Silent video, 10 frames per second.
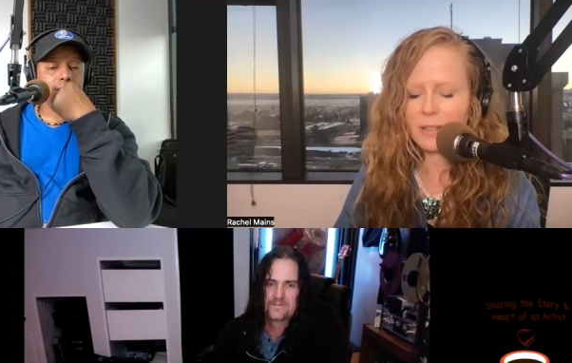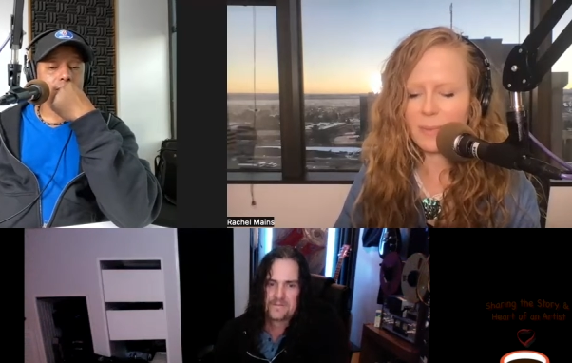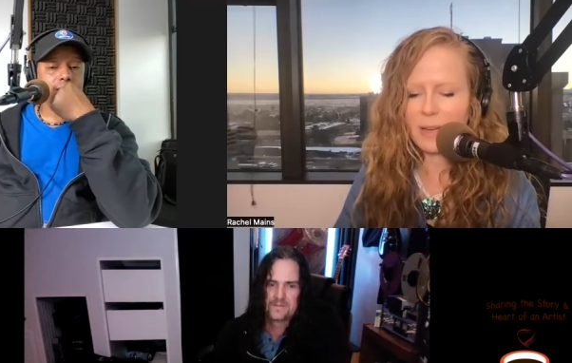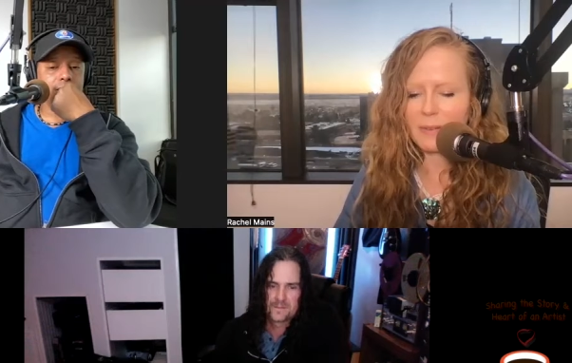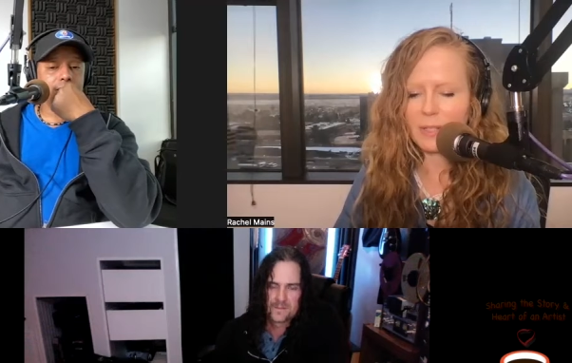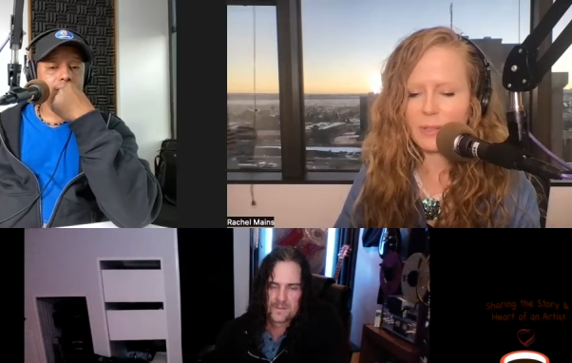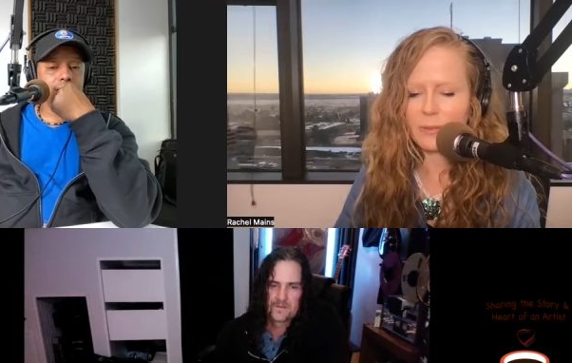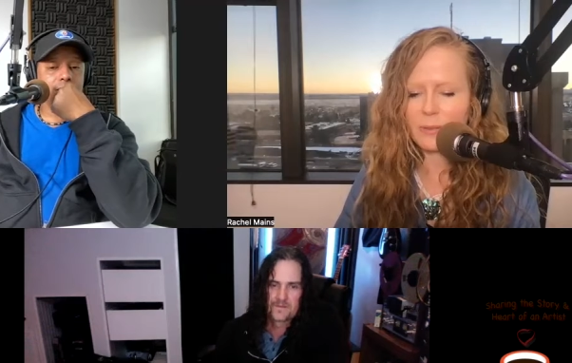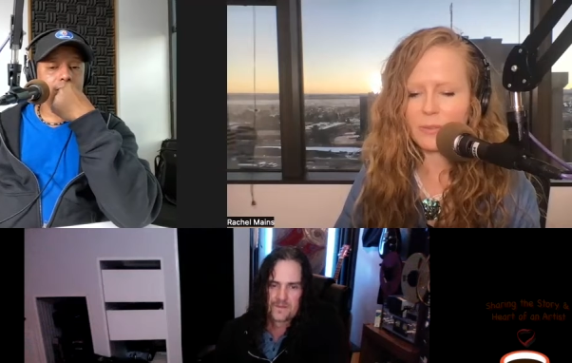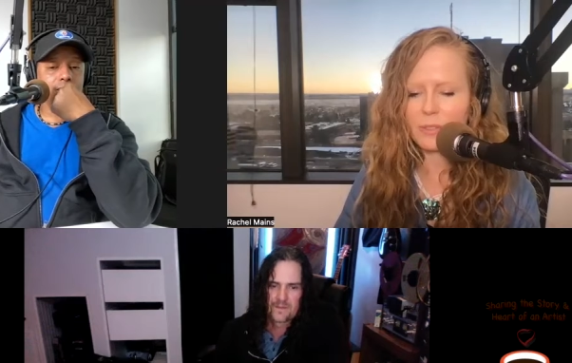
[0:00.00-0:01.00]
Speaker 1: um, have a
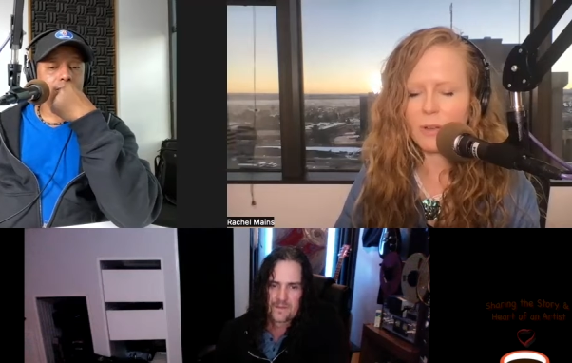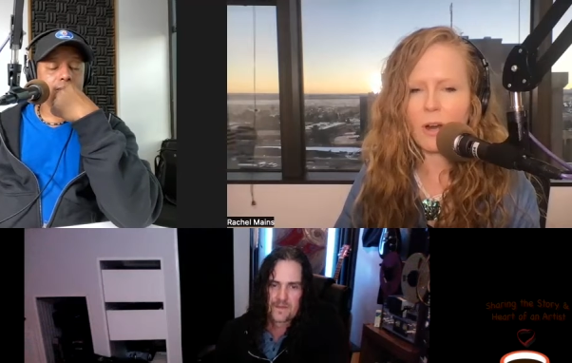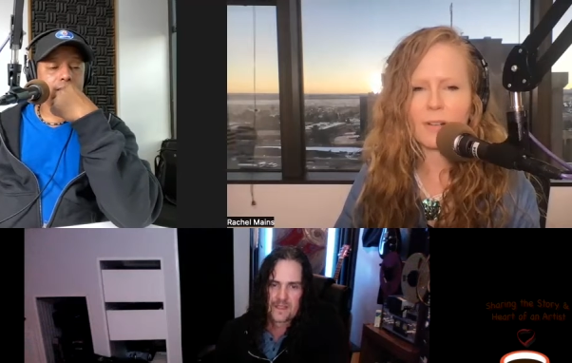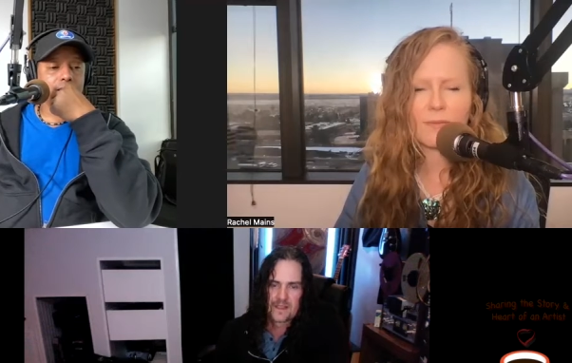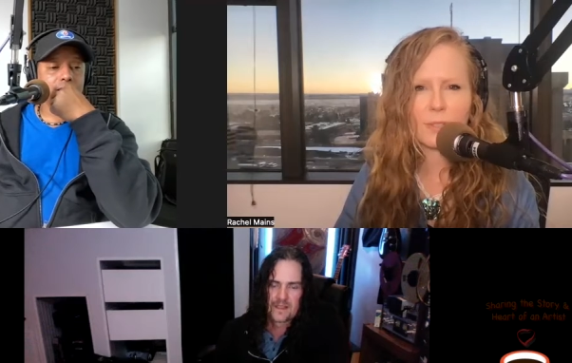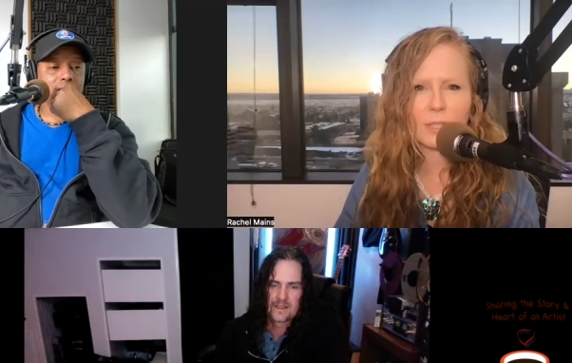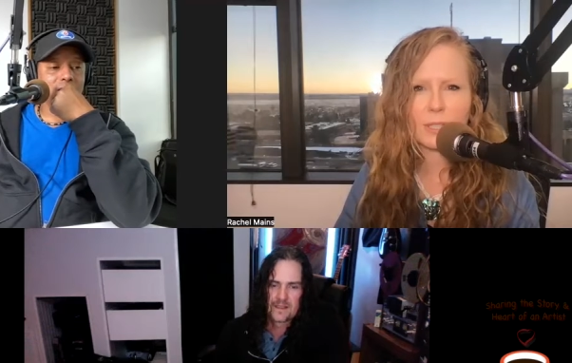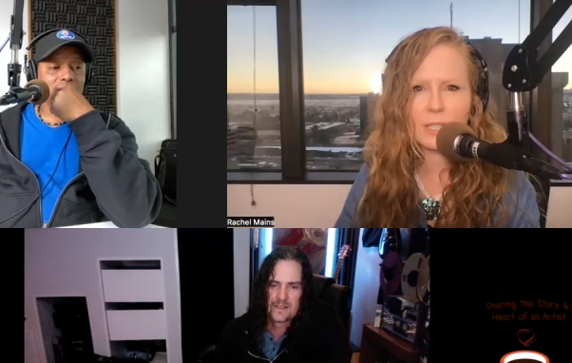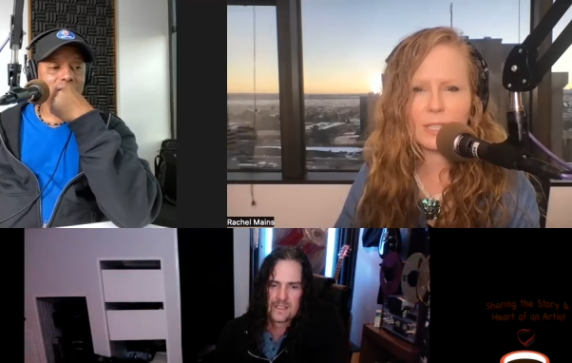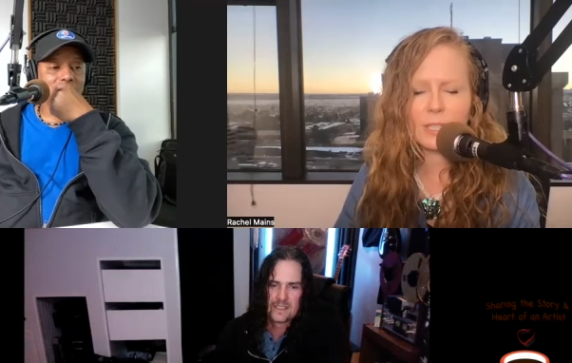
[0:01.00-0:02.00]
huge heart
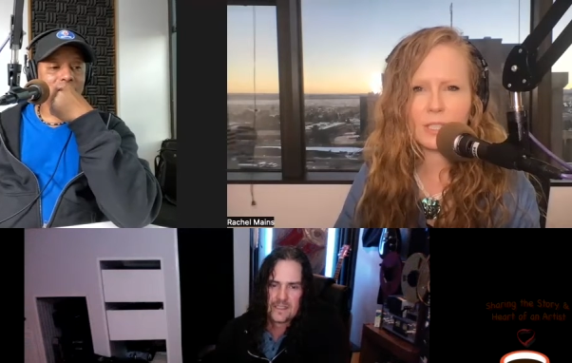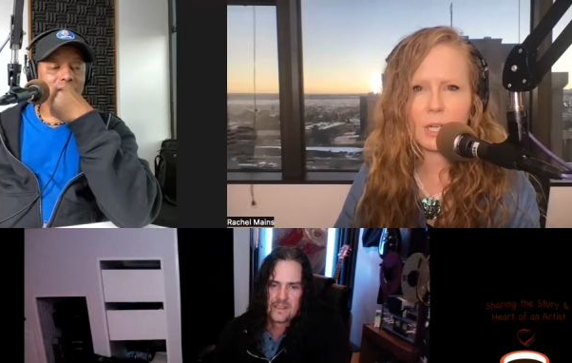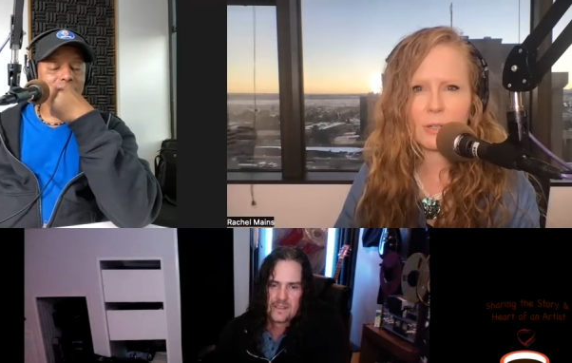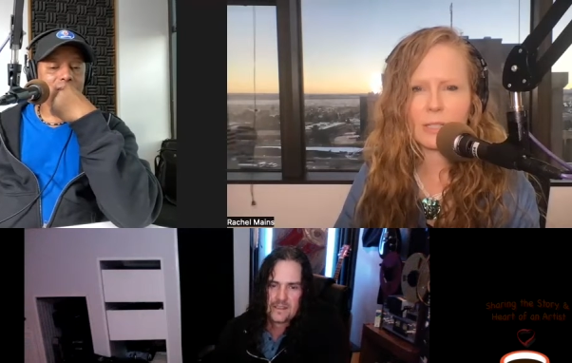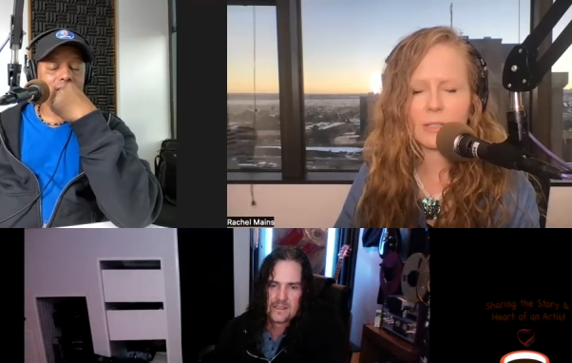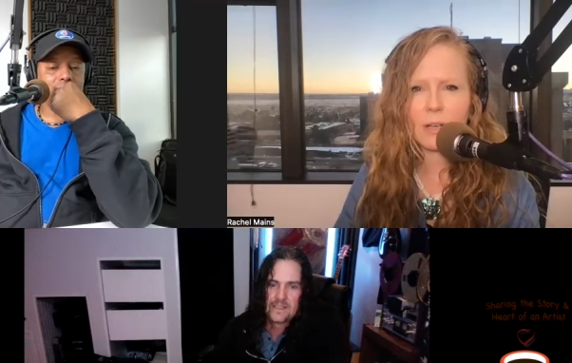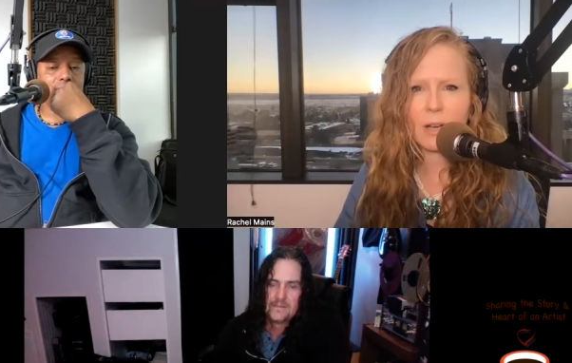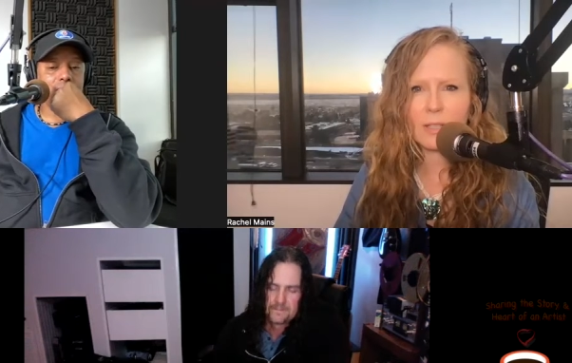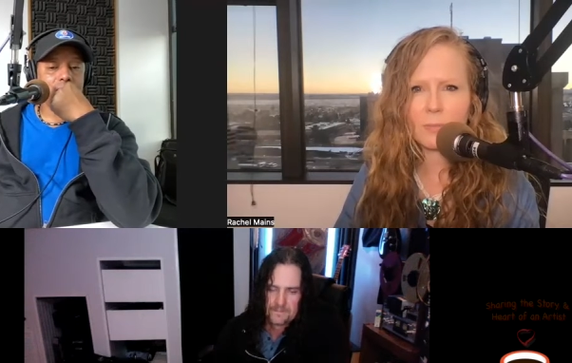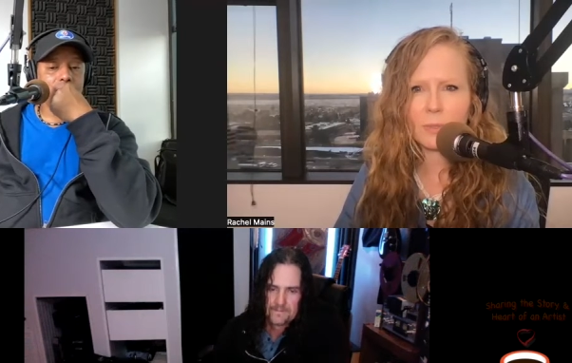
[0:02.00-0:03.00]
for sharing the
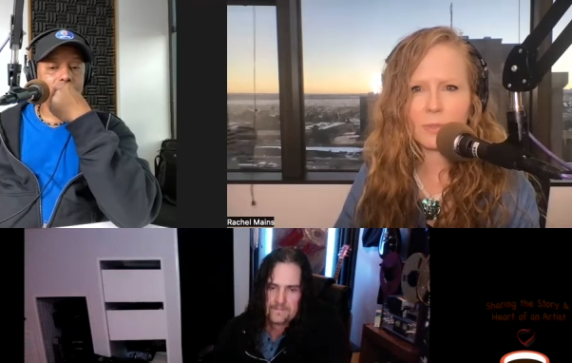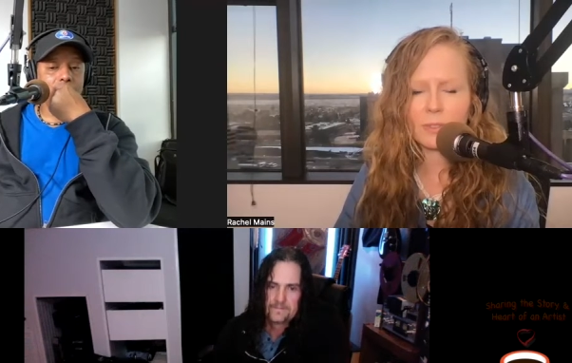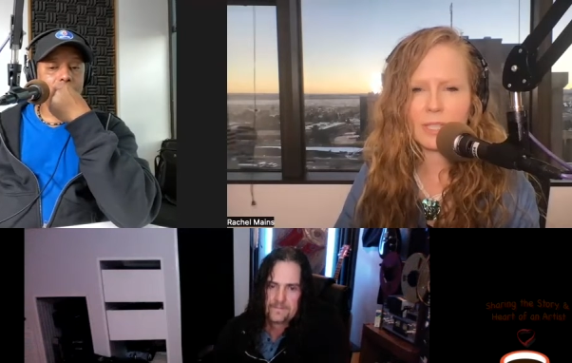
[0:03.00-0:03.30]
gospel.